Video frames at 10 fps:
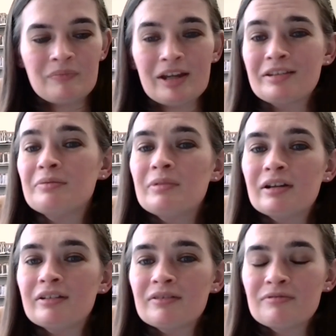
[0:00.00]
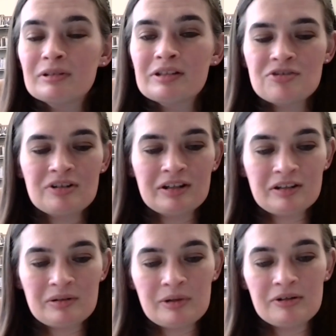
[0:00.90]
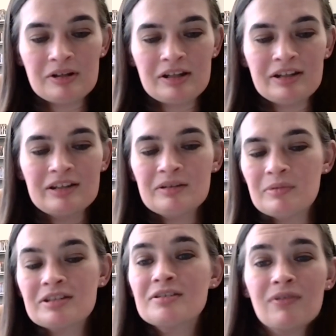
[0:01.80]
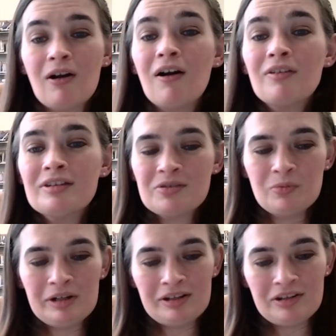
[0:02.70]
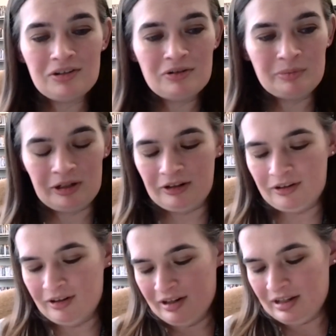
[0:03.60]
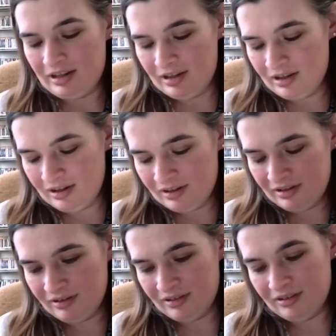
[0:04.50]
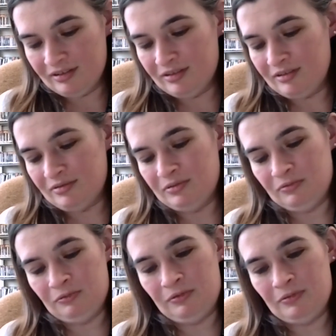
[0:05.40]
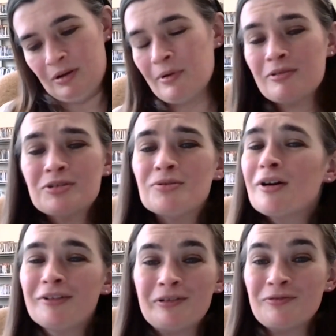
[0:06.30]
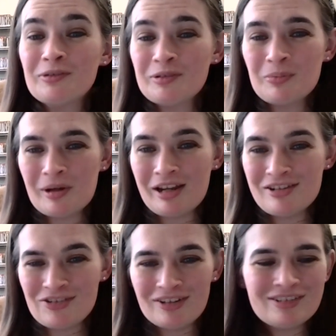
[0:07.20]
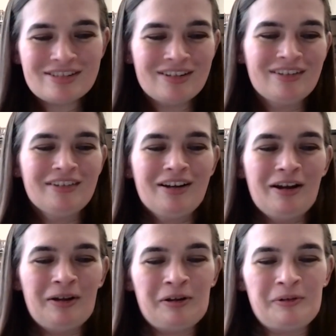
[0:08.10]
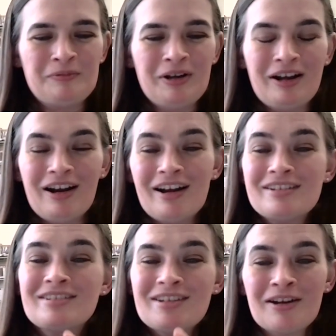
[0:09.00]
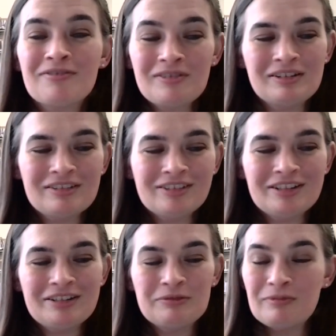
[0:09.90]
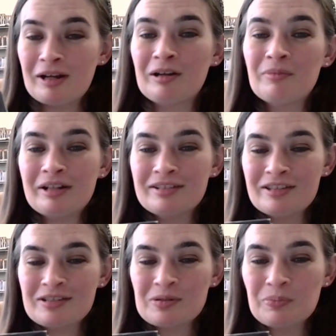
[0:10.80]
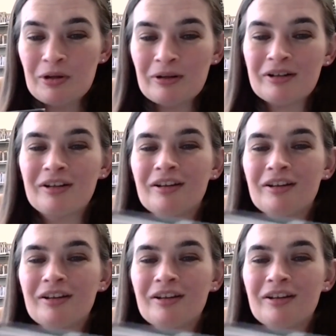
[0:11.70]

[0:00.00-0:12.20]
and the meaning of religion and community in the midst of all this witty humor in about 250 pages. I definitely recommend this book.